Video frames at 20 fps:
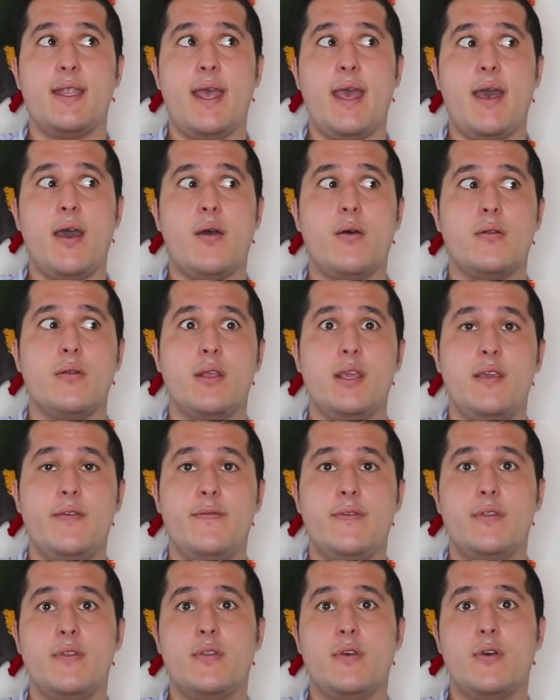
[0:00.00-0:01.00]
out,
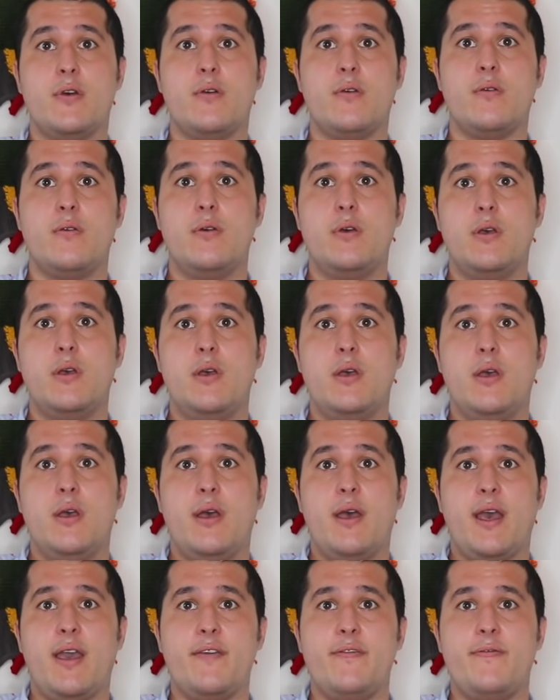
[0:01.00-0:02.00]
even though
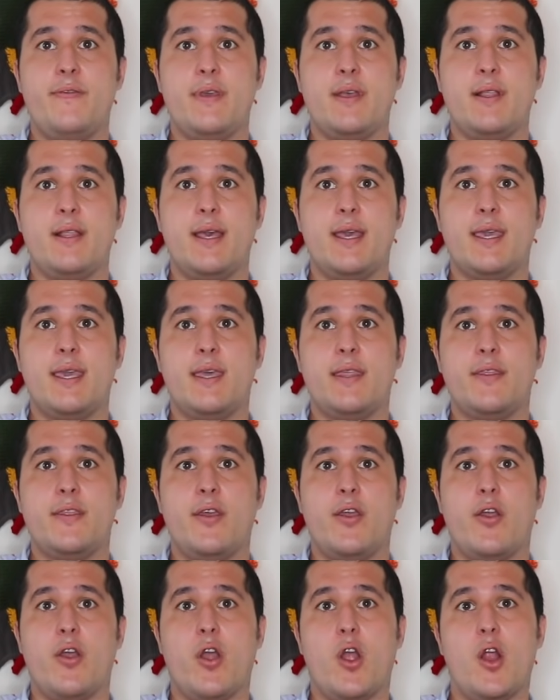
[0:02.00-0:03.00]
I feel like in
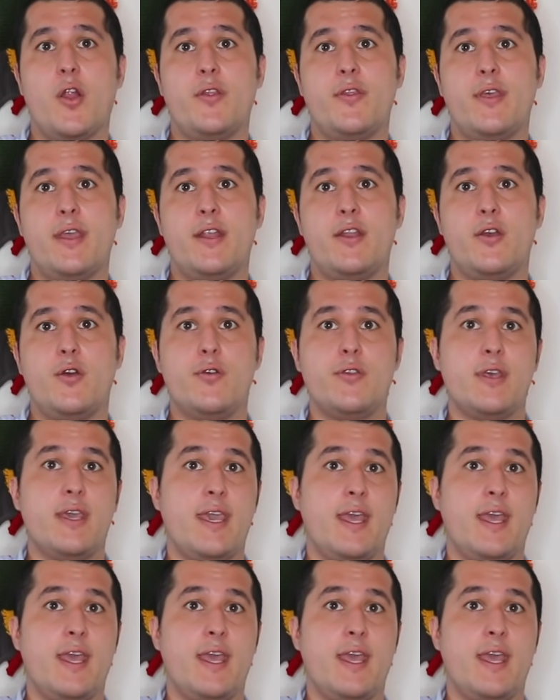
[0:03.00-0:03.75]
their heart they know the